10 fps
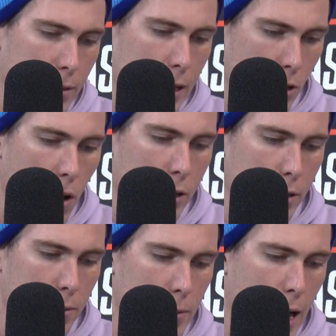That's
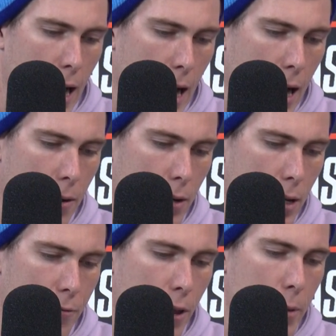awesome.
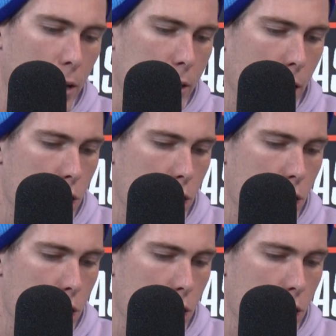Female Sarah